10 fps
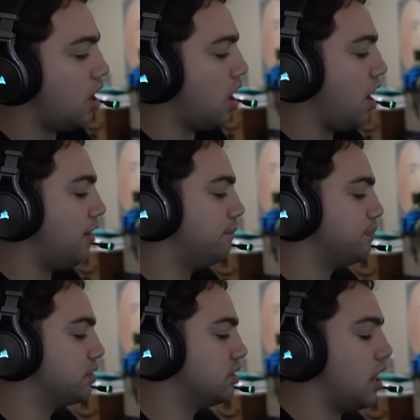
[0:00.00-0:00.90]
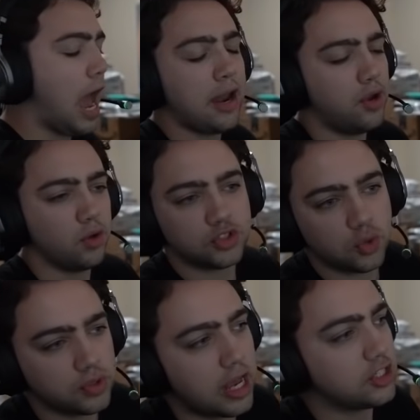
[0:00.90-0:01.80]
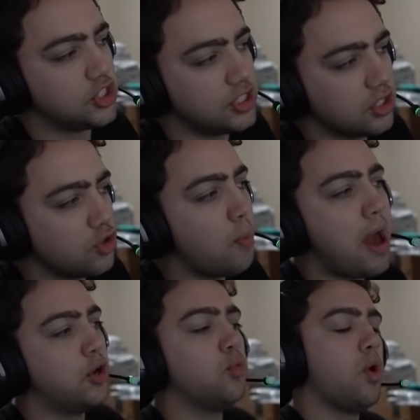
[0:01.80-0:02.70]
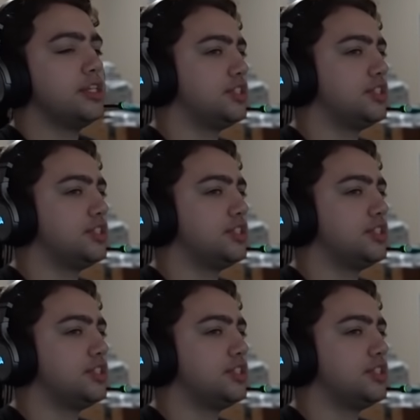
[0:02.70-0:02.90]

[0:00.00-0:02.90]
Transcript: Um, I don't know. So yeah, she no matter what,